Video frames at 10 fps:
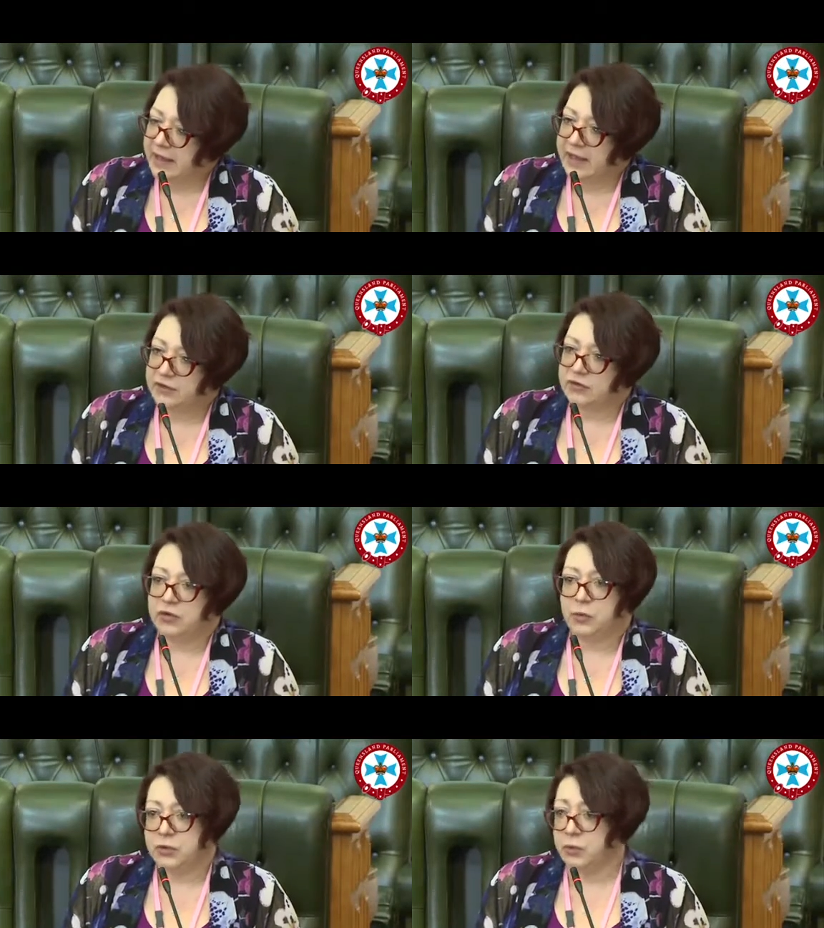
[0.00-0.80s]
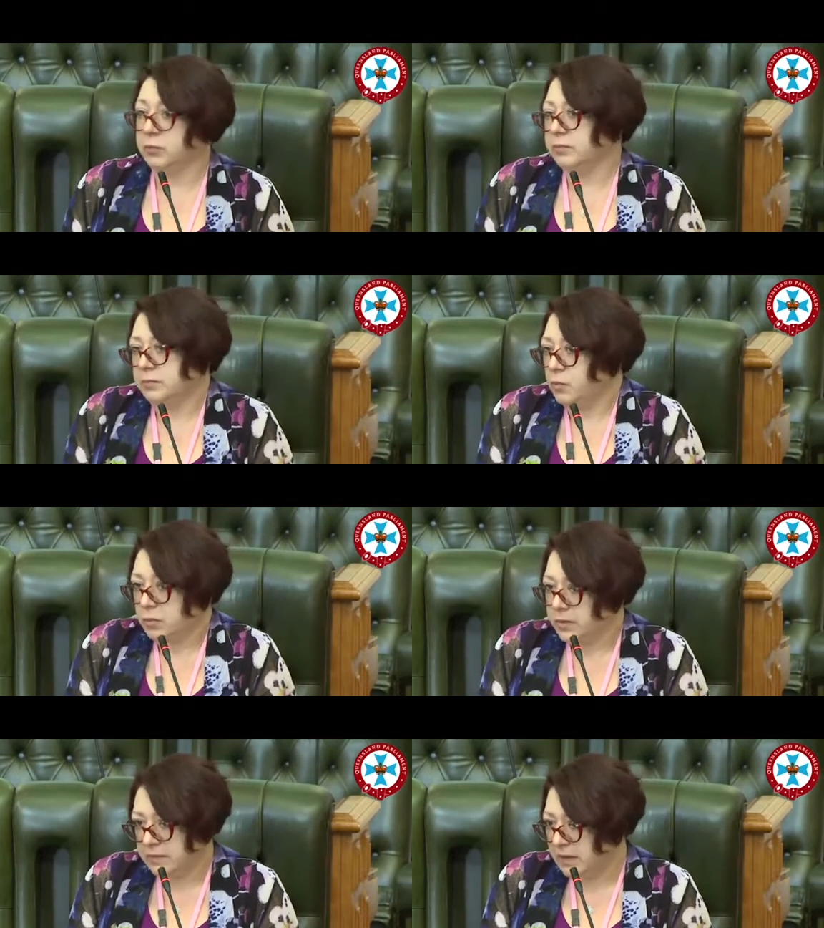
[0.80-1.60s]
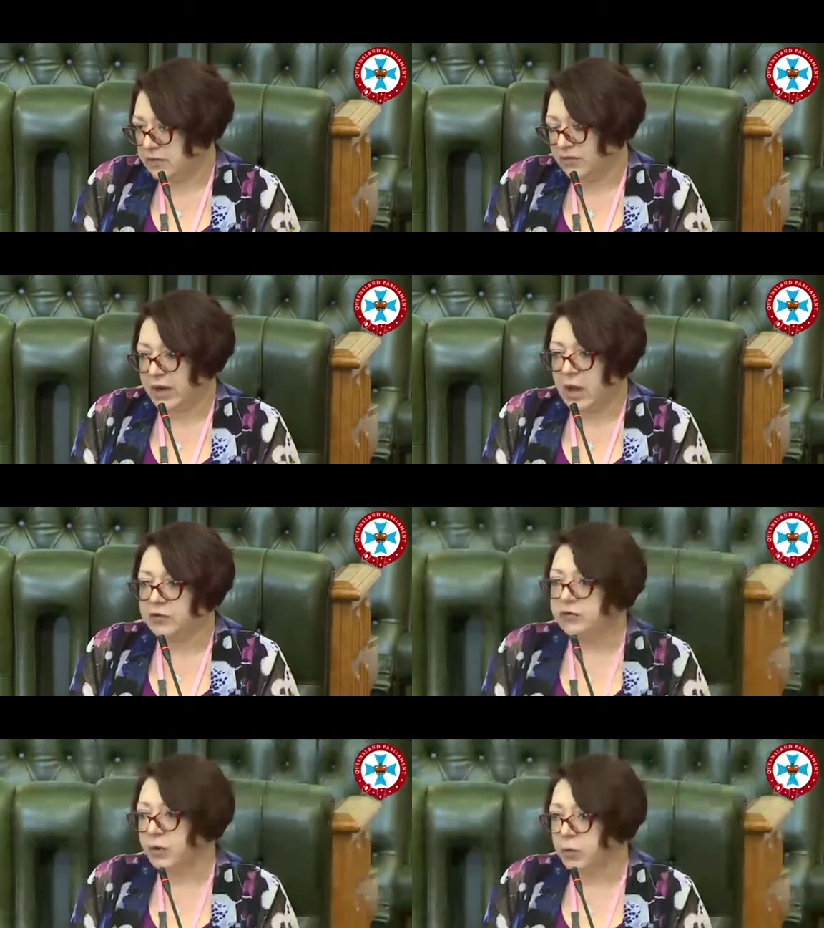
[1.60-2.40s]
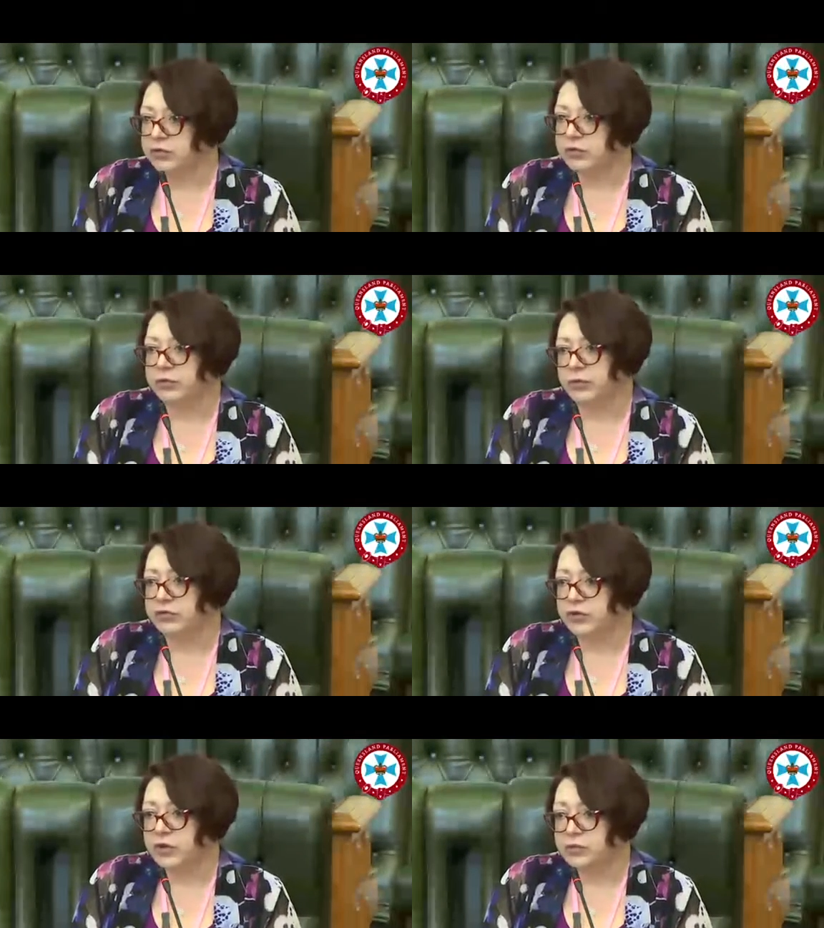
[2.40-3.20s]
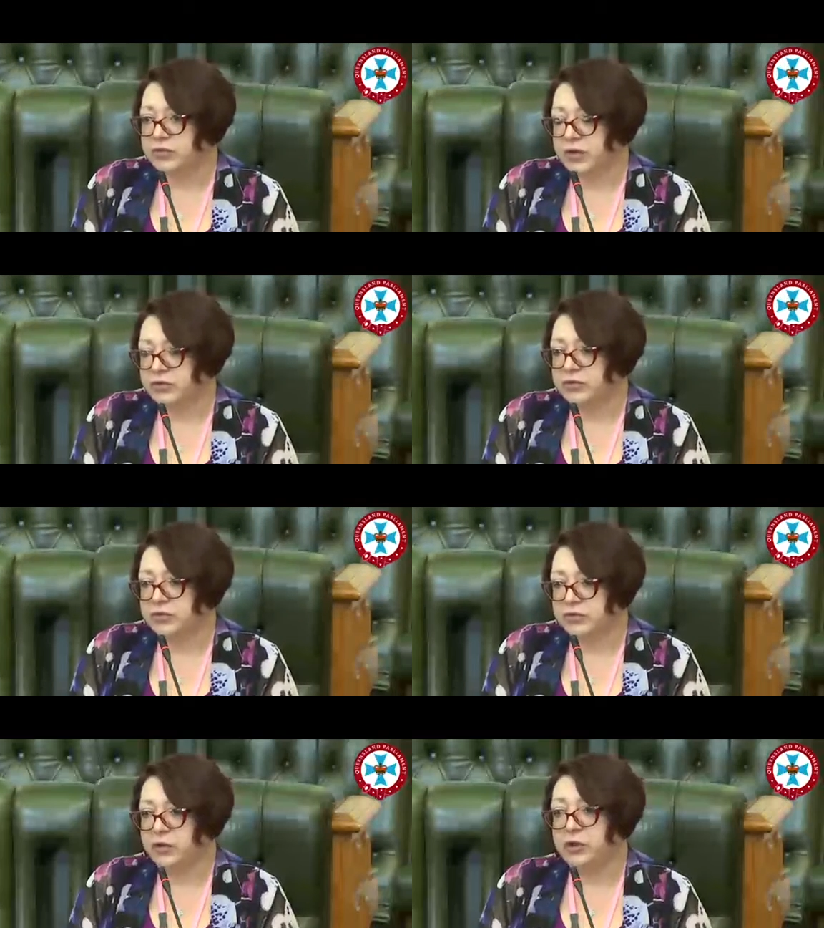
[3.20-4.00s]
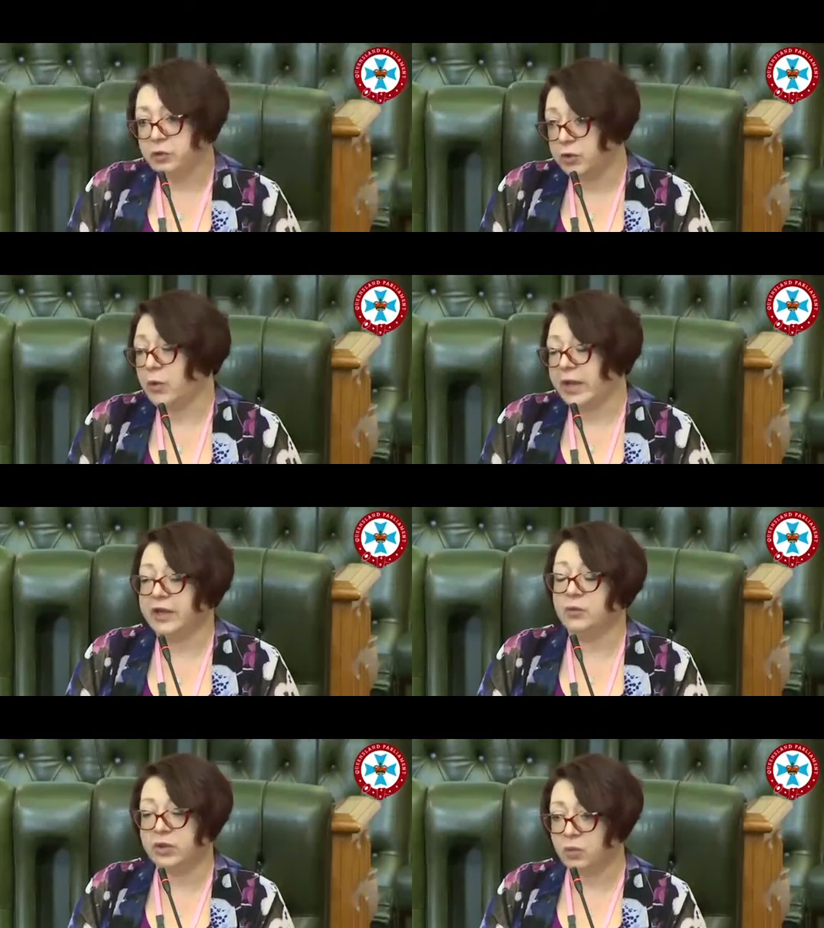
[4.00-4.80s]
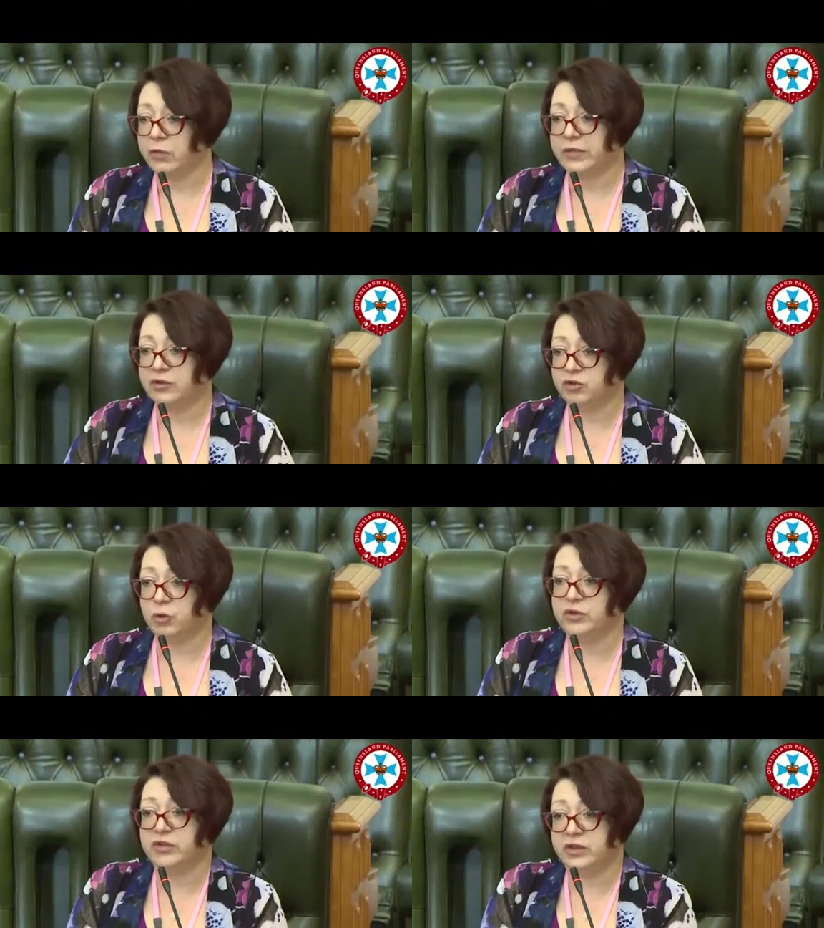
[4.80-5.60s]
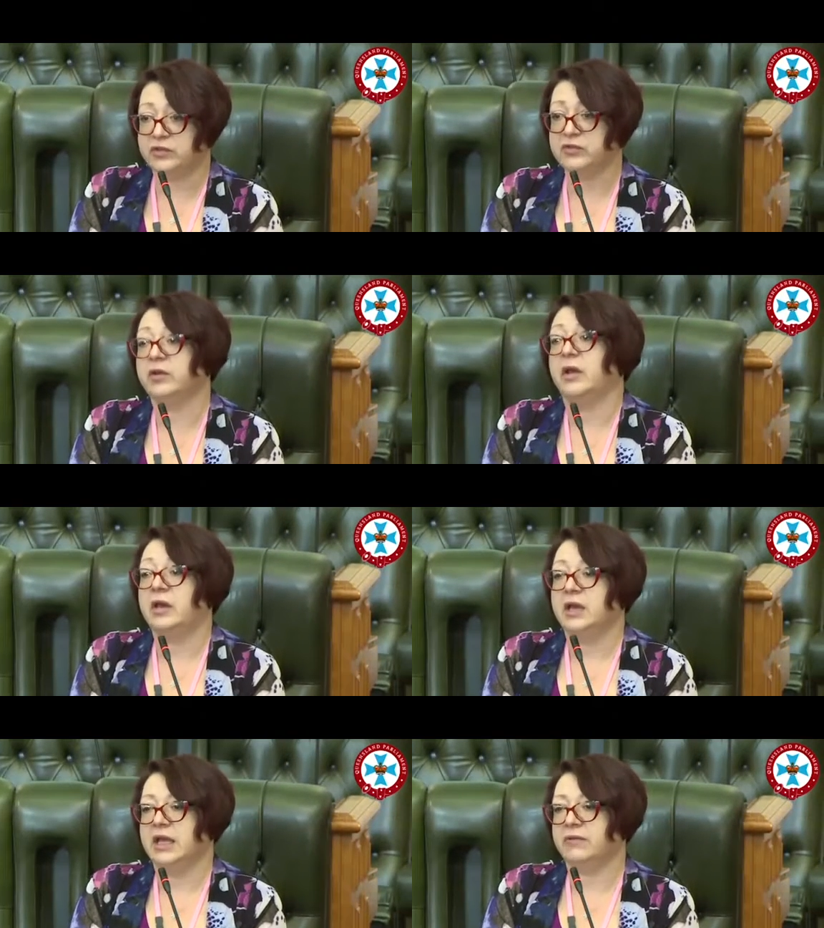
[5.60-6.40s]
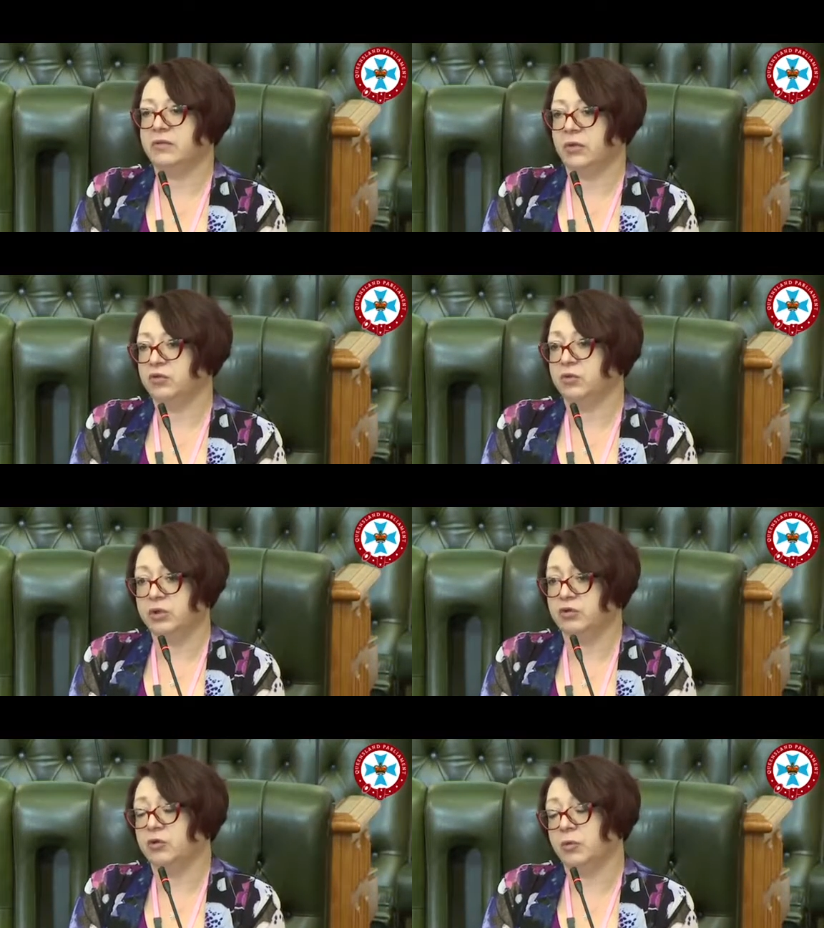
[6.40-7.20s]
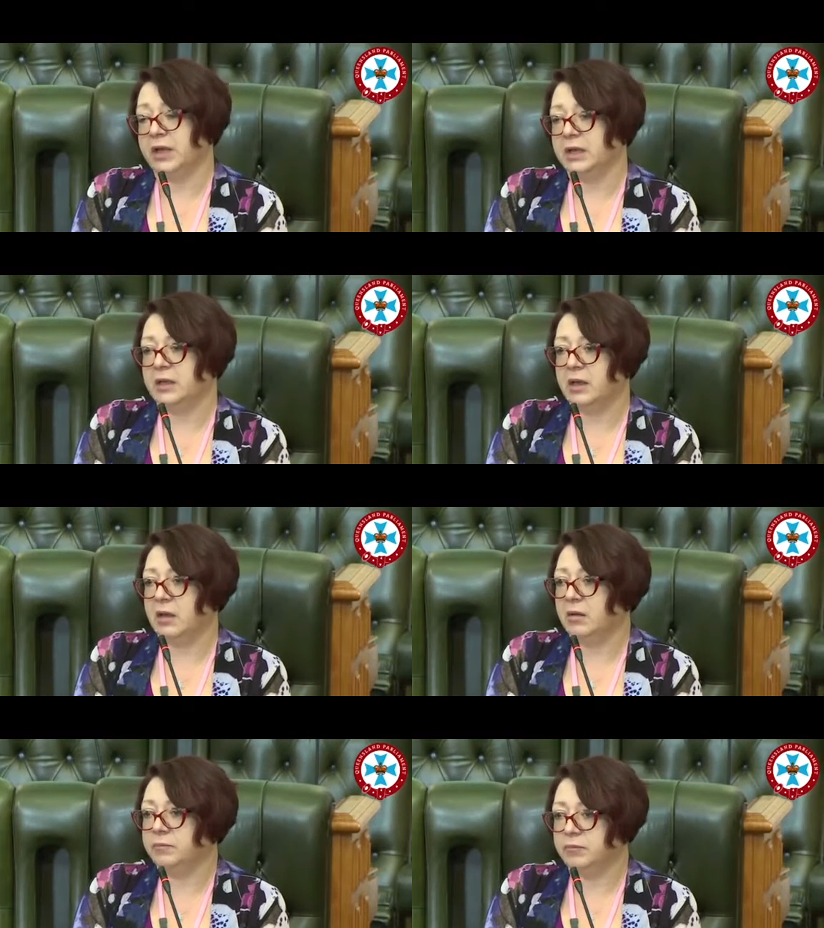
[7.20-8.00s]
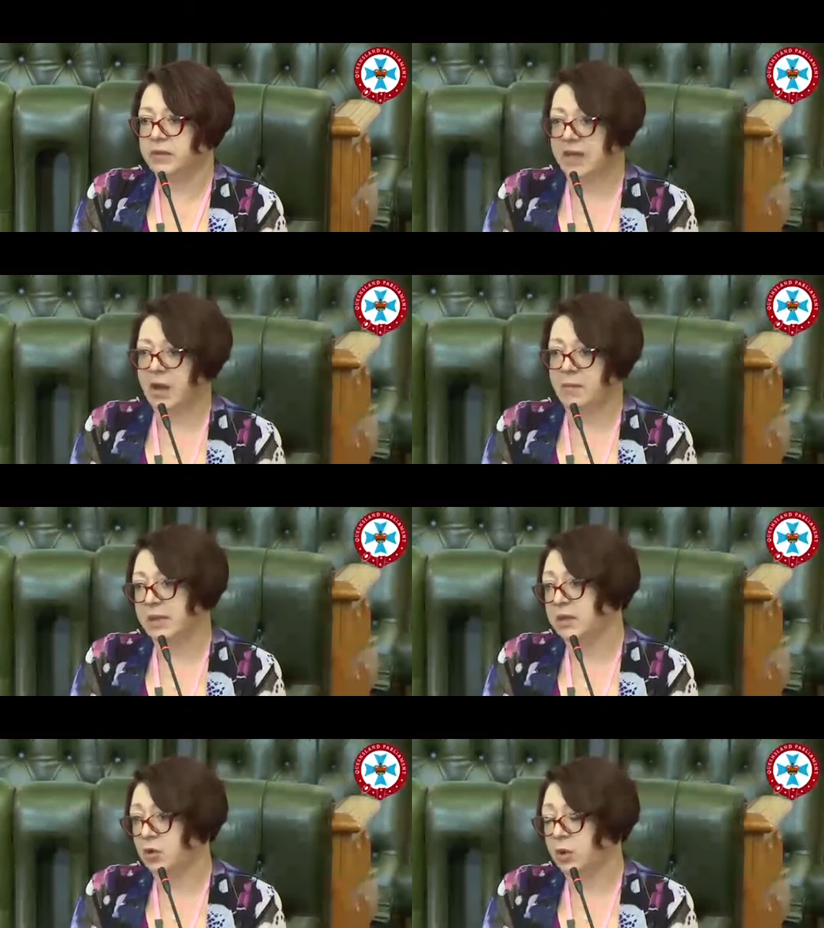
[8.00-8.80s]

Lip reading: And it's very hard to know what to do in those circumstances, so you go ahead with what their choice is, even though to a degree they are being